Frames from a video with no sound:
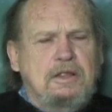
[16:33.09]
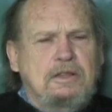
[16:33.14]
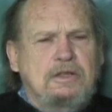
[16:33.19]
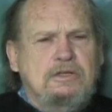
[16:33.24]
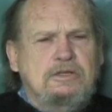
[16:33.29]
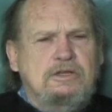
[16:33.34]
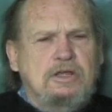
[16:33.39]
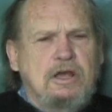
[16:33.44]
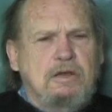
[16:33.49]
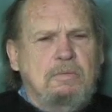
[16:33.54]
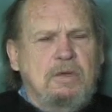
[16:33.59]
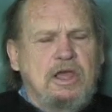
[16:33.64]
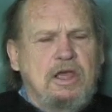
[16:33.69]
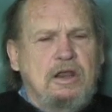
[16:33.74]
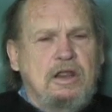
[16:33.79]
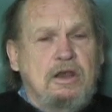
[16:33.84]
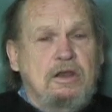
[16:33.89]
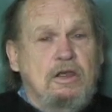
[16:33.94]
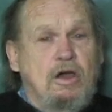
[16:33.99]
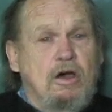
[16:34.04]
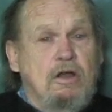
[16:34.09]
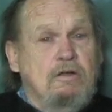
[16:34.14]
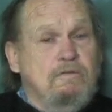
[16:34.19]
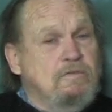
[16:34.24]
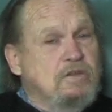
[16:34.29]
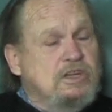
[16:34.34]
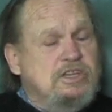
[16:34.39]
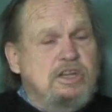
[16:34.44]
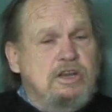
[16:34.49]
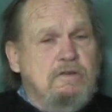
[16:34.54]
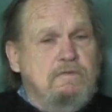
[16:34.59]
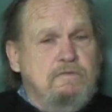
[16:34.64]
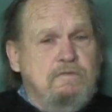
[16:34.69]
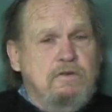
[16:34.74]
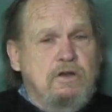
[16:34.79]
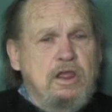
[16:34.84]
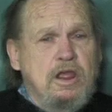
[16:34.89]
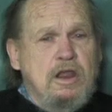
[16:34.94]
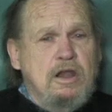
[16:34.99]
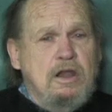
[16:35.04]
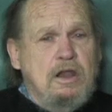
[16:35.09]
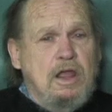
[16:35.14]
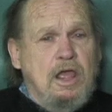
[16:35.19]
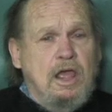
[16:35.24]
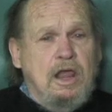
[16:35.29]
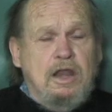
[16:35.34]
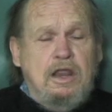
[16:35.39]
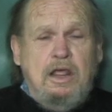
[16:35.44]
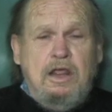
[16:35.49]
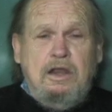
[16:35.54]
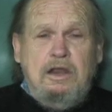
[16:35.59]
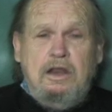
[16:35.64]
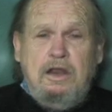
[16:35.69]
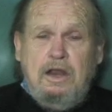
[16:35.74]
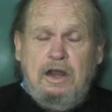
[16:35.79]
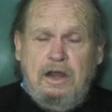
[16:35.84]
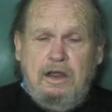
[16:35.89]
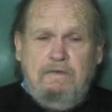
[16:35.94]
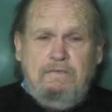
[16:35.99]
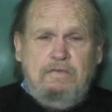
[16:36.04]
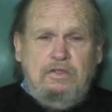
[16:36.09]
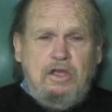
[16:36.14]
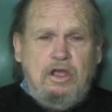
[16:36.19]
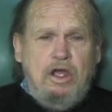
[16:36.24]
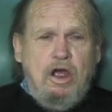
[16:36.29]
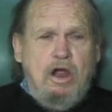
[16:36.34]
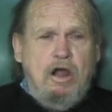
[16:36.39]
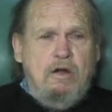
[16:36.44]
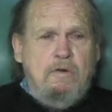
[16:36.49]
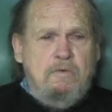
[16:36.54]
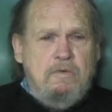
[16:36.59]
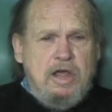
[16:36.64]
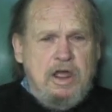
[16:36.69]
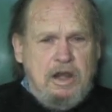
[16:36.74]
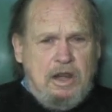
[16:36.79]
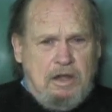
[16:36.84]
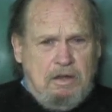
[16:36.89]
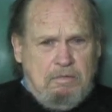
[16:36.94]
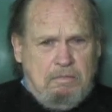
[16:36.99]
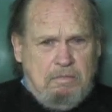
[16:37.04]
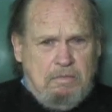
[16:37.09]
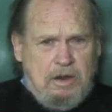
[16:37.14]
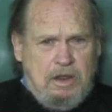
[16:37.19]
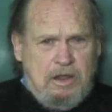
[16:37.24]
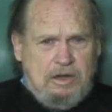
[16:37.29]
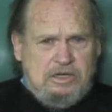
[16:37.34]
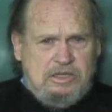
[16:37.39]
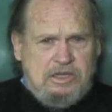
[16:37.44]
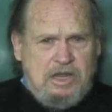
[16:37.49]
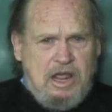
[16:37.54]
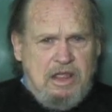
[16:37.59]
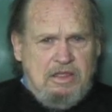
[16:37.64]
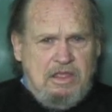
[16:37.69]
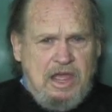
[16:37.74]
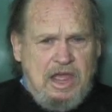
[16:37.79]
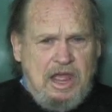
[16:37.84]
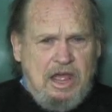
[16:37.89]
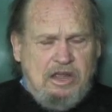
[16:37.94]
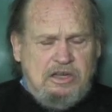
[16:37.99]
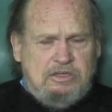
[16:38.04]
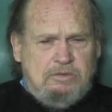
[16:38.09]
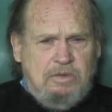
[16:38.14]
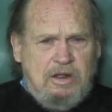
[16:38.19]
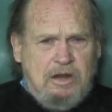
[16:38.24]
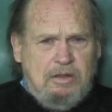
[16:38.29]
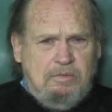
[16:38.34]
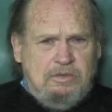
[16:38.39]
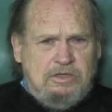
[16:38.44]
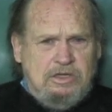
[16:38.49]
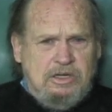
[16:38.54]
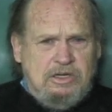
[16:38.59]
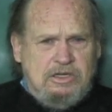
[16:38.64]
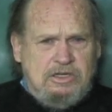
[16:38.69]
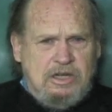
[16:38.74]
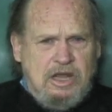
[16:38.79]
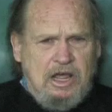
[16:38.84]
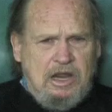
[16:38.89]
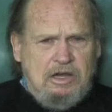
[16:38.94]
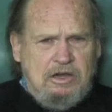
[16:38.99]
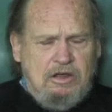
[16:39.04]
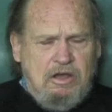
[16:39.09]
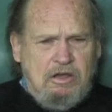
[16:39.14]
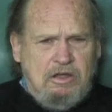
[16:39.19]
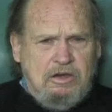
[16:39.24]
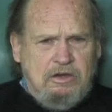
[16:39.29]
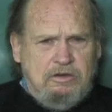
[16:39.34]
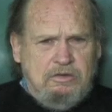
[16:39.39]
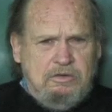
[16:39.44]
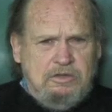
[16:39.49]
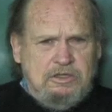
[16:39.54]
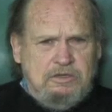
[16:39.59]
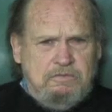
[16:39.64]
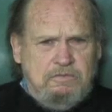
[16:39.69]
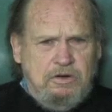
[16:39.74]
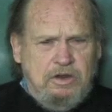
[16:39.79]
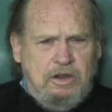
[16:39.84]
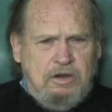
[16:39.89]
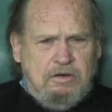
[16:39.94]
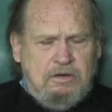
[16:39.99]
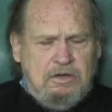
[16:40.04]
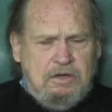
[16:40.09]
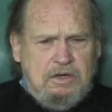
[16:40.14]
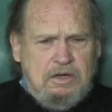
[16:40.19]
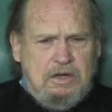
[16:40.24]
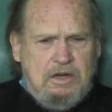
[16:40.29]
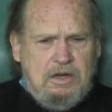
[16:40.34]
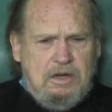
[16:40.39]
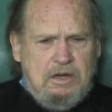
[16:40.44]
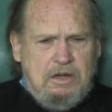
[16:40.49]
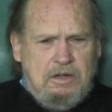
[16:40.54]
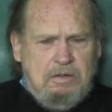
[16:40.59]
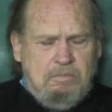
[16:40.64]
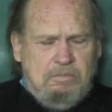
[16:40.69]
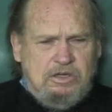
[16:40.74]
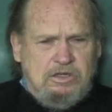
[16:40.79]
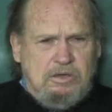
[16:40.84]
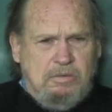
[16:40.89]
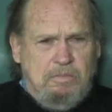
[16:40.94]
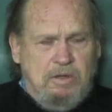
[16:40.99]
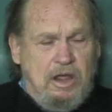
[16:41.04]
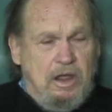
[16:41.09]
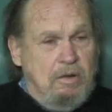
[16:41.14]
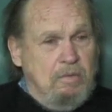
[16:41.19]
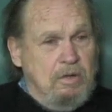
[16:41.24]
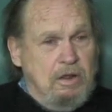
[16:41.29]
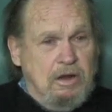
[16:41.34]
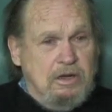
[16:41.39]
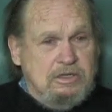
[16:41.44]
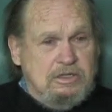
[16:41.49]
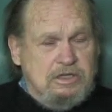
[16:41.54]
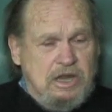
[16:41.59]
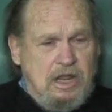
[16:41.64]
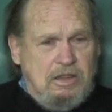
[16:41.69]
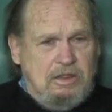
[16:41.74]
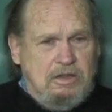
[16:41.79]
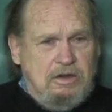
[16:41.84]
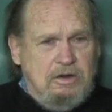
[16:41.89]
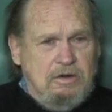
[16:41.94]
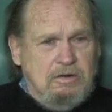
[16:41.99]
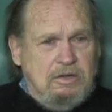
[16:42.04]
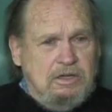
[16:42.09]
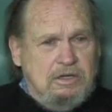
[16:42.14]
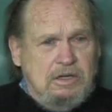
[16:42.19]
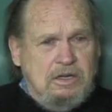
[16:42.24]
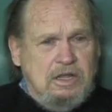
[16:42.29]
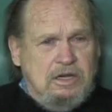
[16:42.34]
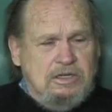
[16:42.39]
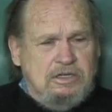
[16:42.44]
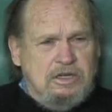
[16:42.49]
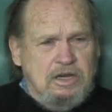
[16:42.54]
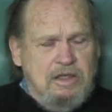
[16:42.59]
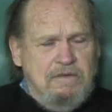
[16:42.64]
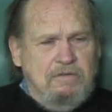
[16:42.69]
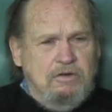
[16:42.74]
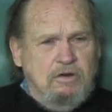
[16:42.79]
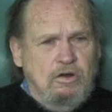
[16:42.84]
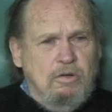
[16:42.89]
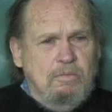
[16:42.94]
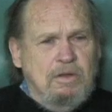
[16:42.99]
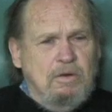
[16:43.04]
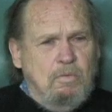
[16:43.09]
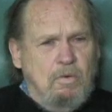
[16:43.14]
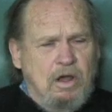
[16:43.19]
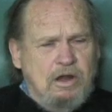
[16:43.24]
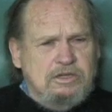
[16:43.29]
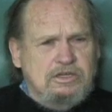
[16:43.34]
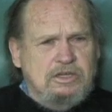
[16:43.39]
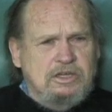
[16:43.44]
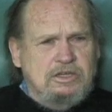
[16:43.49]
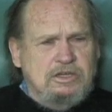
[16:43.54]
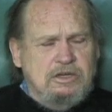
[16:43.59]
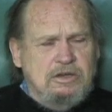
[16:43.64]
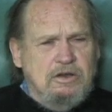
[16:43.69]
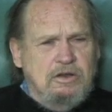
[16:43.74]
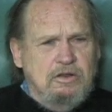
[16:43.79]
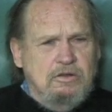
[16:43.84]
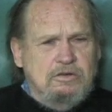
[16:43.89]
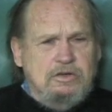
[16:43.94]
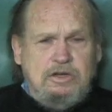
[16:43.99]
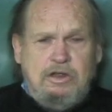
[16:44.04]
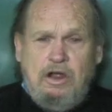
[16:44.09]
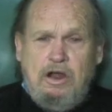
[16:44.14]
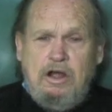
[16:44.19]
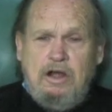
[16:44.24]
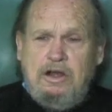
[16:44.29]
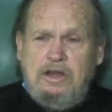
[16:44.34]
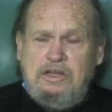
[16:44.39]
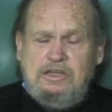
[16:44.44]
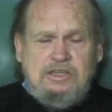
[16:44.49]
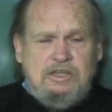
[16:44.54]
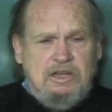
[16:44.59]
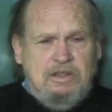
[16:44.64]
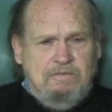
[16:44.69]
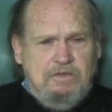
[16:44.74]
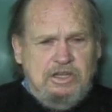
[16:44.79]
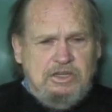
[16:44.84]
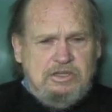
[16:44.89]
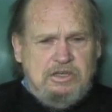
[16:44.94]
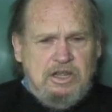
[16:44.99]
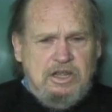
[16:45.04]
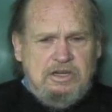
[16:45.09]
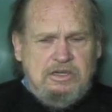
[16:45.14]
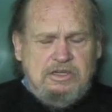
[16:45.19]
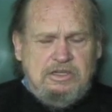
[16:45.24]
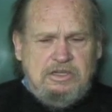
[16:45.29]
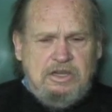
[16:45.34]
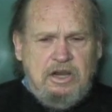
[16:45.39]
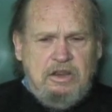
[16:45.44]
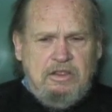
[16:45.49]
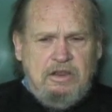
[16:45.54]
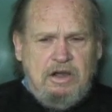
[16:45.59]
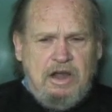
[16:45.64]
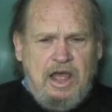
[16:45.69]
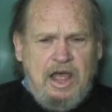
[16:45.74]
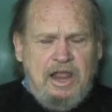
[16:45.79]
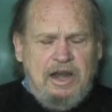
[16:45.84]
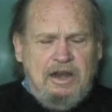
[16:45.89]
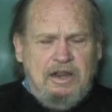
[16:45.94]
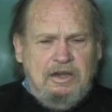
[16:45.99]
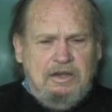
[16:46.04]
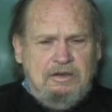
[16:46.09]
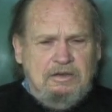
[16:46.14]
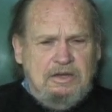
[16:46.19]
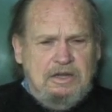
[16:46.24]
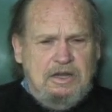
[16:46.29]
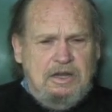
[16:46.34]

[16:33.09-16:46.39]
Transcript: This young man had gone to visit a friend and had left the car running outside the house while he was inside talking to his friend. Mr. Bagwell had sat there in his living room and watched this news car at his TV station sitting there idling.